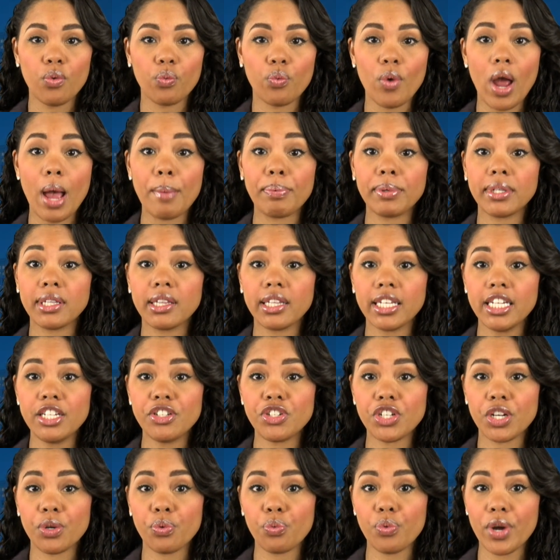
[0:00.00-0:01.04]
rapid
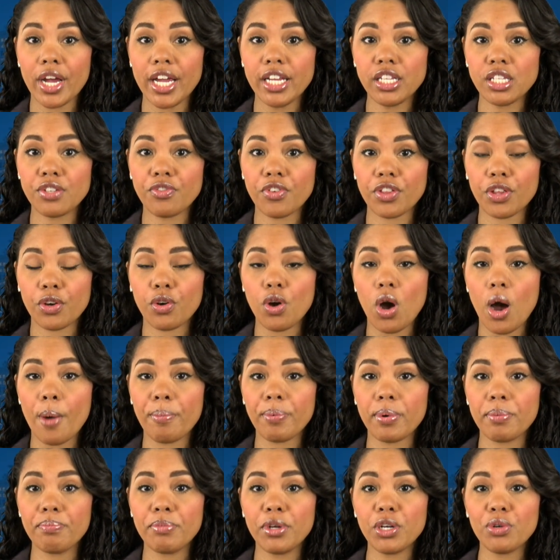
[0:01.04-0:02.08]
leaching rates for the
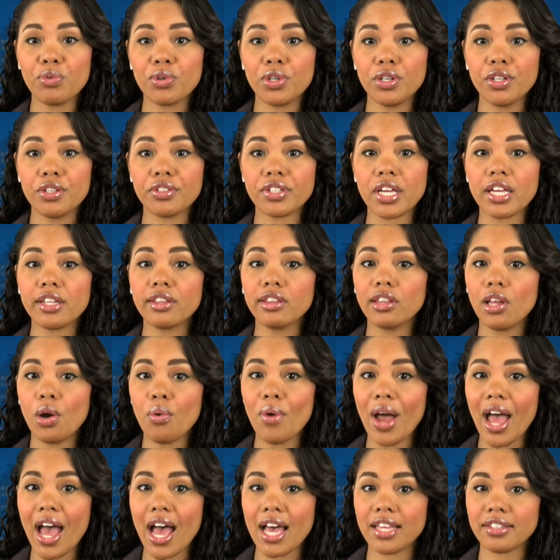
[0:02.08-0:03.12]
copper minerals, and
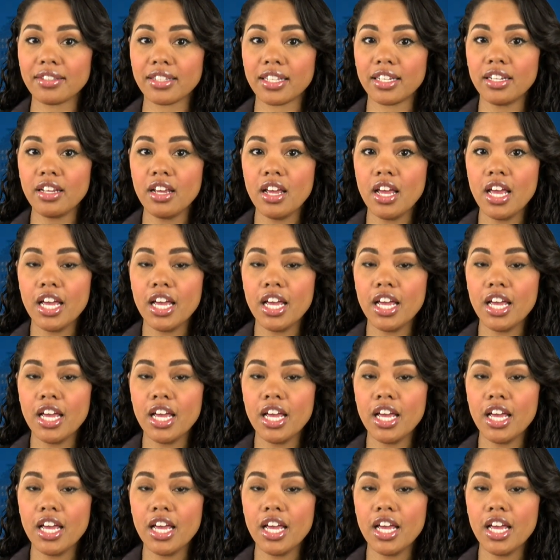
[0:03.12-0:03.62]
low acid